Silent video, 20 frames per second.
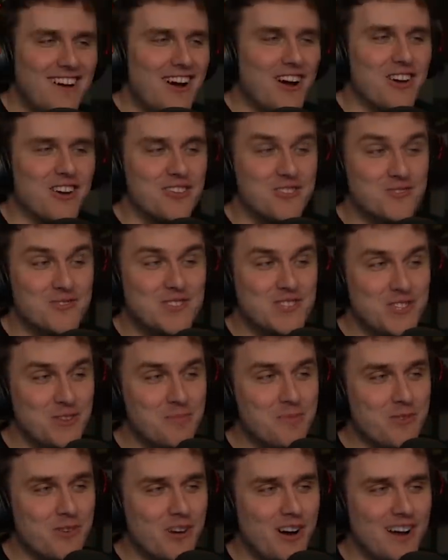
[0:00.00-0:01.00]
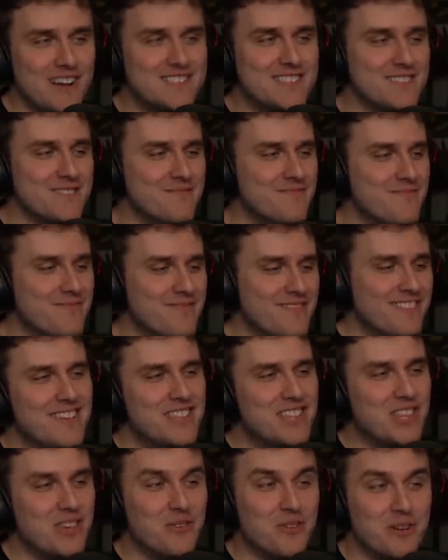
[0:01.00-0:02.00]
Are you super awesome?
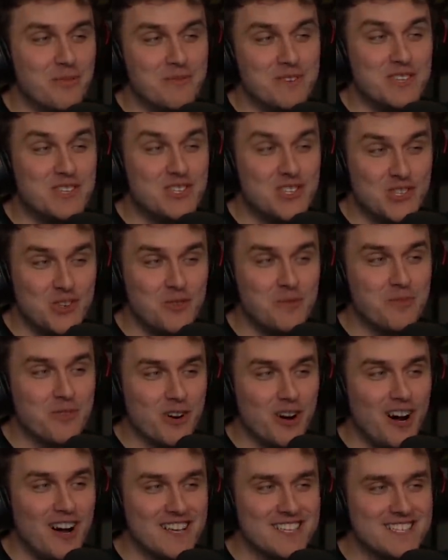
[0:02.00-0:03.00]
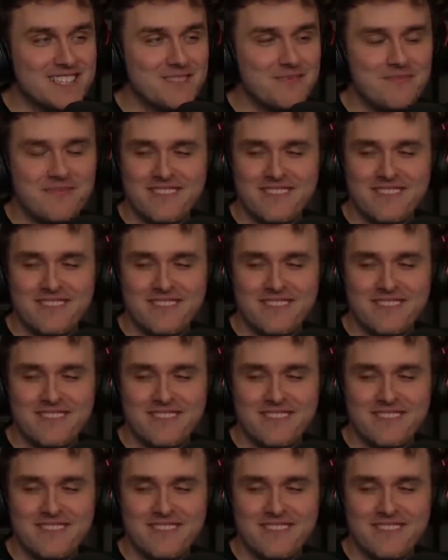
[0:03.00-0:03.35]
Do you want to be super awesome?